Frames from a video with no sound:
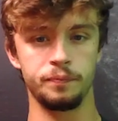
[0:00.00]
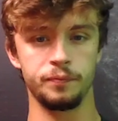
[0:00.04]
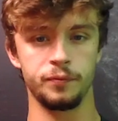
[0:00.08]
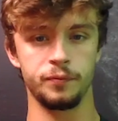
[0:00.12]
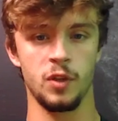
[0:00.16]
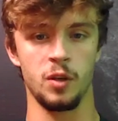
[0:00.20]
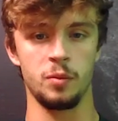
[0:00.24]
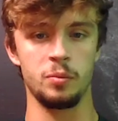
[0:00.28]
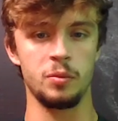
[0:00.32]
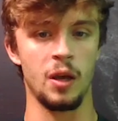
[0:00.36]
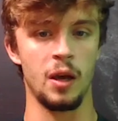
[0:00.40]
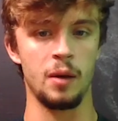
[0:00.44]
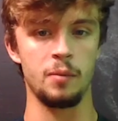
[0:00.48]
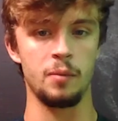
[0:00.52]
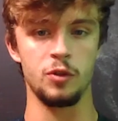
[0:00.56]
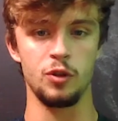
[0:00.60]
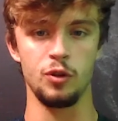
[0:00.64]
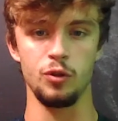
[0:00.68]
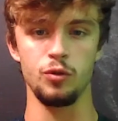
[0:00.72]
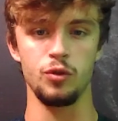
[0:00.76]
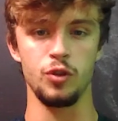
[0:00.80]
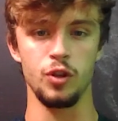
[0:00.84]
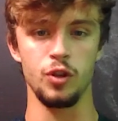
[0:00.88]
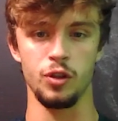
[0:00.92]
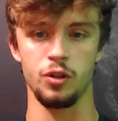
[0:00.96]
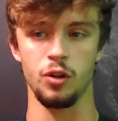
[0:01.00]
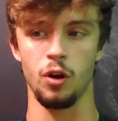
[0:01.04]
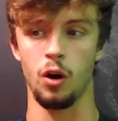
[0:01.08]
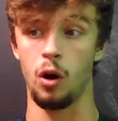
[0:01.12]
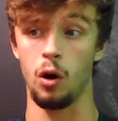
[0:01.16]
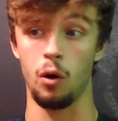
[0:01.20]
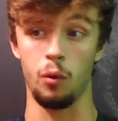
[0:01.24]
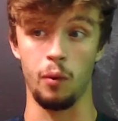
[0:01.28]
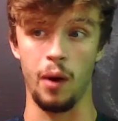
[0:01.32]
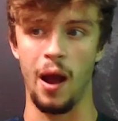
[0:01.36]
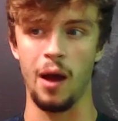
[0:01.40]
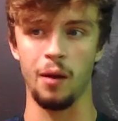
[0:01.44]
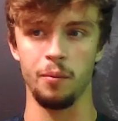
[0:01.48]
Sometimes you just are
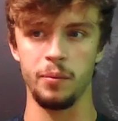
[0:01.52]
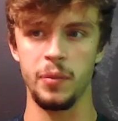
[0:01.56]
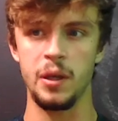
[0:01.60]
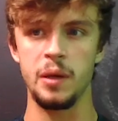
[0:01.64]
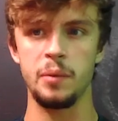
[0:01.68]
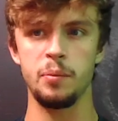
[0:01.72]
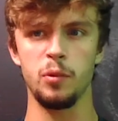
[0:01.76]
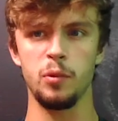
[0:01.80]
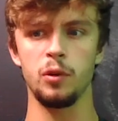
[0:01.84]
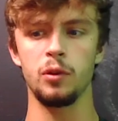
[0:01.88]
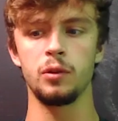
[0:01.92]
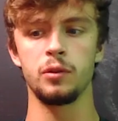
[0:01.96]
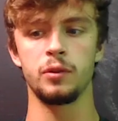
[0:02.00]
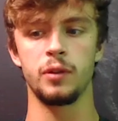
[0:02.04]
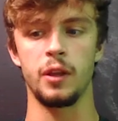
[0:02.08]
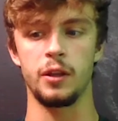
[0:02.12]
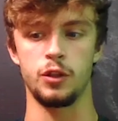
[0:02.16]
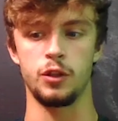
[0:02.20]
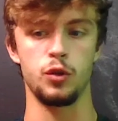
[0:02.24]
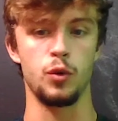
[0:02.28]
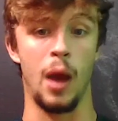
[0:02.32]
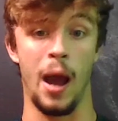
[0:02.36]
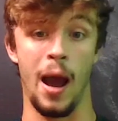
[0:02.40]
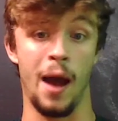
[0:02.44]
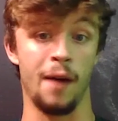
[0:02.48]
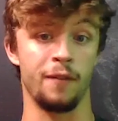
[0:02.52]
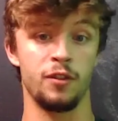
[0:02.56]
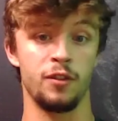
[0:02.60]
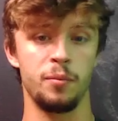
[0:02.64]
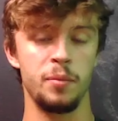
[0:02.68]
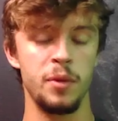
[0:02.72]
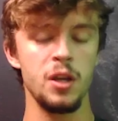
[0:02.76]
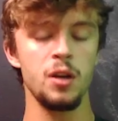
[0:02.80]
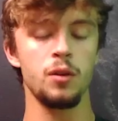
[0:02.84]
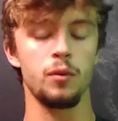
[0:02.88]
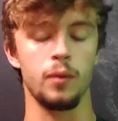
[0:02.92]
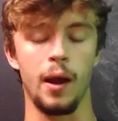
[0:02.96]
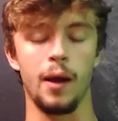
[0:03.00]
around people that you have to
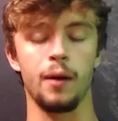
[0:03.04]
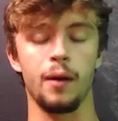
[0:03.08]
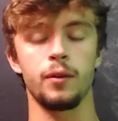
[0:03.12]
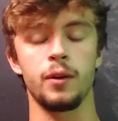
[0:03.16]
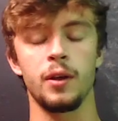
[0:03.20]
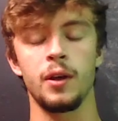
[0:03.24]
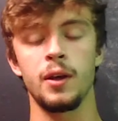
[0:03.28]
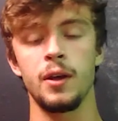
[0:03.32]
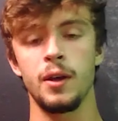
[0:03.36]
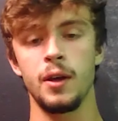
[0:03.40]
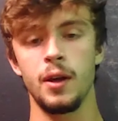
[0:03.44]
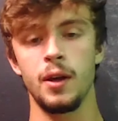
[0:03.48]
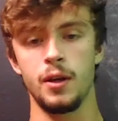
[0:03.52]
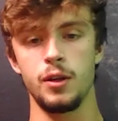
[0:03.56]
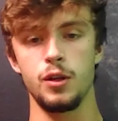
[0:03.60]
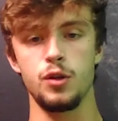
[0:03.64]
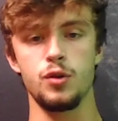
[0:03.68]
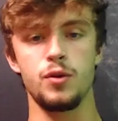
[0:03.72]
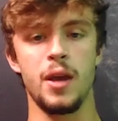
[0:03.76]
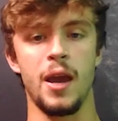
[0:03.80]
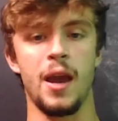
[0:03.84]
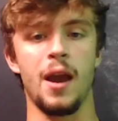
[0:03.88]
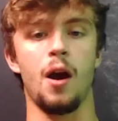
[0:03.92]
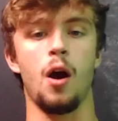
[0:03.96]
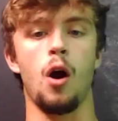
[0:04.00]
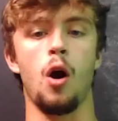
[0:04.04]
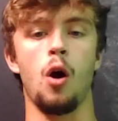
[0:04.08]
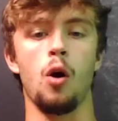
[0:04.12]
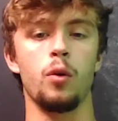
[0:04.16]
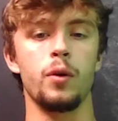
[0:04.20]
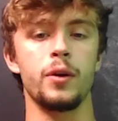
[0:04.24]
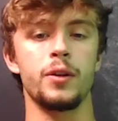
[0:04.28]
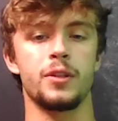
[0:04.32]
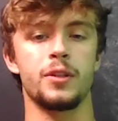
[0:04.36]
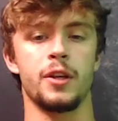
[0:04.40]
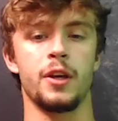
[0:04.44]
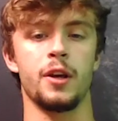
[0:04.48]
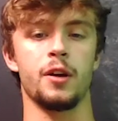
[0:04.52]
be around. You can't
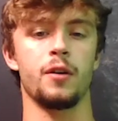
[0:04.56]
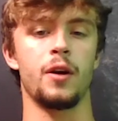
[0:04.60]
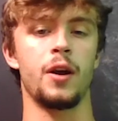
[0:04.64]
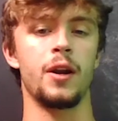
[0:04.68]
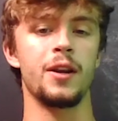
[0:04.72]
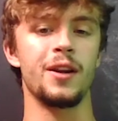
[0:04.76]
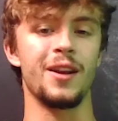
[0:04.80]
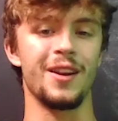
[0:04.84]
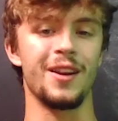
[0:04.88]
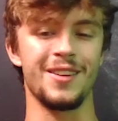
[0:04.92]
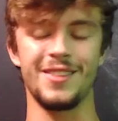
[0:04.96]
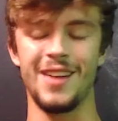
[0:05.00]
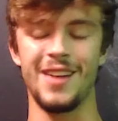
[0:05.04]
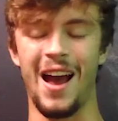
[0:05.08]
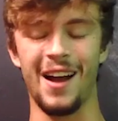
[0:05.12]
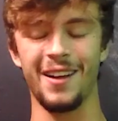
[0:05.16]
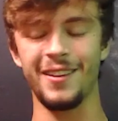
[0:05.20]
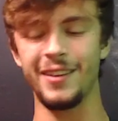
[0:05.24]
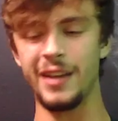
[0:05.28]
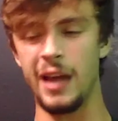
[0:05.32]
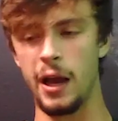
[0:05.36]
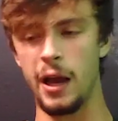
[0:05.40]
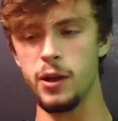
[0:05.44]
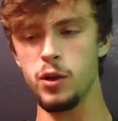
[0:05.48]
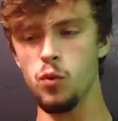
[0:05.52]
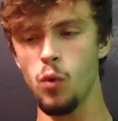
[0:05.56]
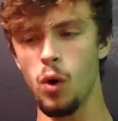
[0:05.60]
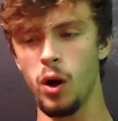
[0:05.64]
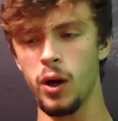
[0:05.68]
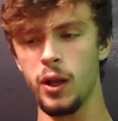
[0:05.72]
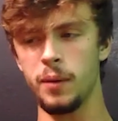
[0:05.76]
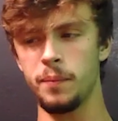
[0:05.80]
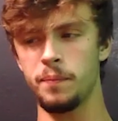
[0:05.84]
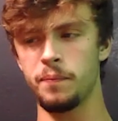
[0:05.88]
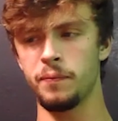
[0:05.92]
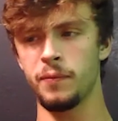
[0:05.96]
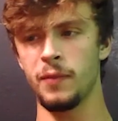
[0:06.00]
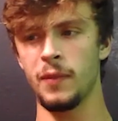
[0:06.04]
always curate it exactly how you want
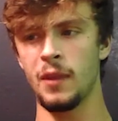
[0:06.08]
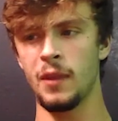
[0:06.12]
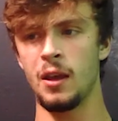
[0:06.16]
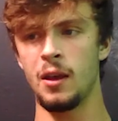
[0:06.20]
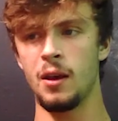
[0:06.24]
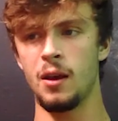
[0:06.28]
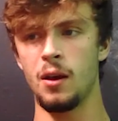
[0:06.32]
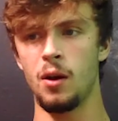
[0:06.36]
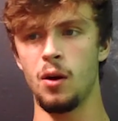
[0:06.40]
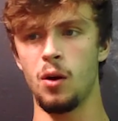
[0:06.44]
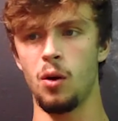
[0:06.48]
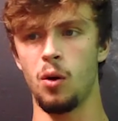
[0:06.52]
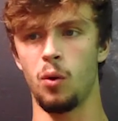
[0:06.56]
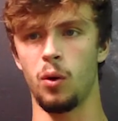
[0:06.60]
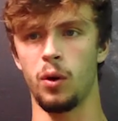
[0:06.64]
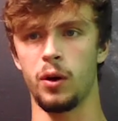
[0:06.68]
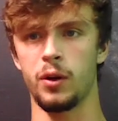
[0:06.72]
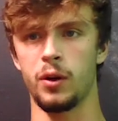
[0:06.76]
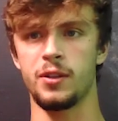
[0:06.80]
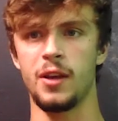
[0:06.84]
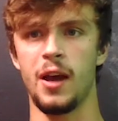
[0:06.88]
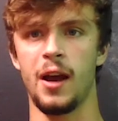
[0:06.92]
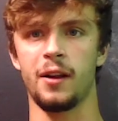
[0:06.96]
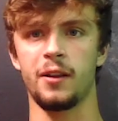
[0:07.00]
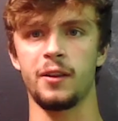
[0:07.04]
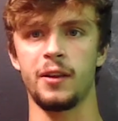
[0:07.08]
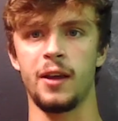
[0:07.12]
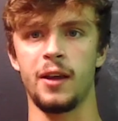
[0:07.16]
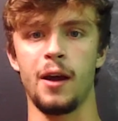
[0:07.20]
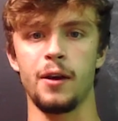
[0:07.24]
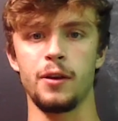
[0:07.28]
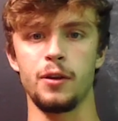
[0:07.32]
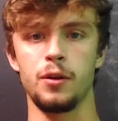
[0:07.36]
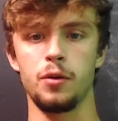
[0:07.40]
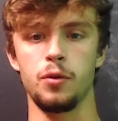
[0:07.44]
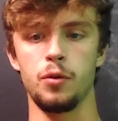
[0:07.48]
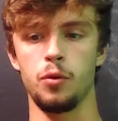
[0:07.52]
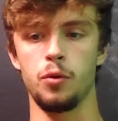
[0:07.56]
it or exactly how
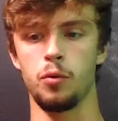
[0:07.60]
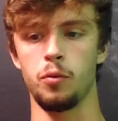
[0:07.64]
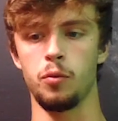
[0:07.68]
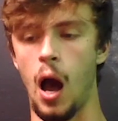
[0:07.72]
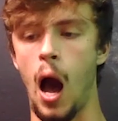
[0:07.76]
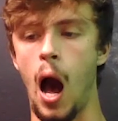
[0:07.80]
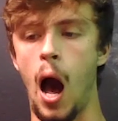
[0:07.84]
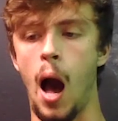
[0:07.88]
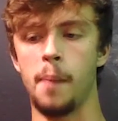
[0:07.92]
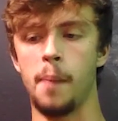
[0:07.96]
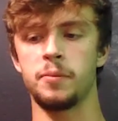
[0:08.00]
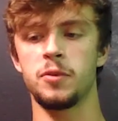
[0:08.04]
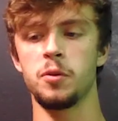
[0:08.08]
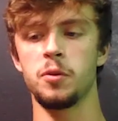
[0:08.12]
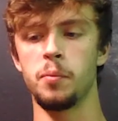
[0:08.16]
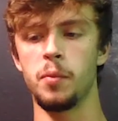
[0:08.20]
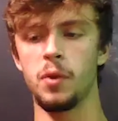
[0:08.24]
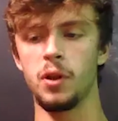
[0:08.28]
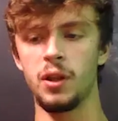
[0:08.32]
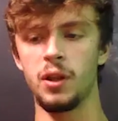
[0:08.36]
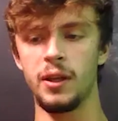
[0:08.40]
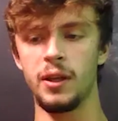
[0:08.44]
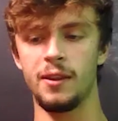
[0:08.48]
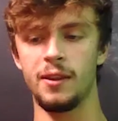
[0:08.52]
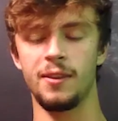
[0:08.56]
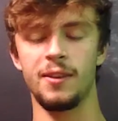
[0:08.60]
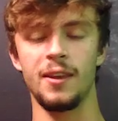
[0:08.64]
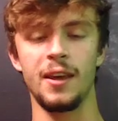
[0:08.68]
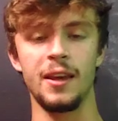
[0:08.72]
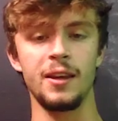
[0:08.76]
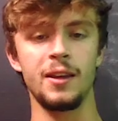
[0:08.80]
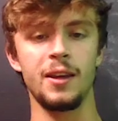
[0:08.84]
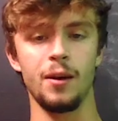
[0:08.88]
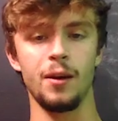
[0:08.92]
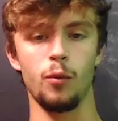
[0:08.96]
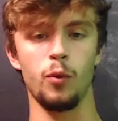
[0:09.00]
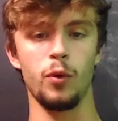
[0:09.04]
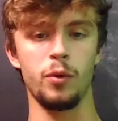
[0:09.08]
you optimally think
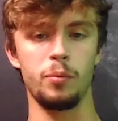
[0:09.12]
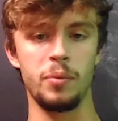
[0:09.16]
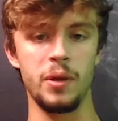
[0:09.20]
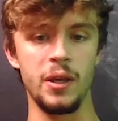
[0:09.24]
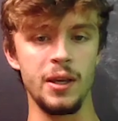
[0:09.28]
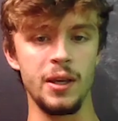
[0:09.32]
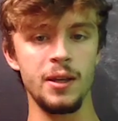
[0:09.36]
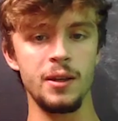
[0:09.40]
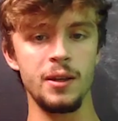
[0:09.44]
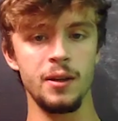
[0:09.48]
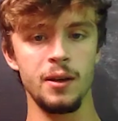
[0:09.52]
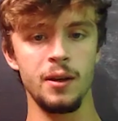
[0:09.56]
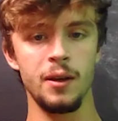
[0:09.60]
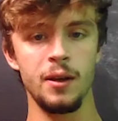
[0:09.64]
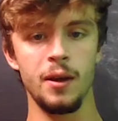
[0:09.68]
it would be.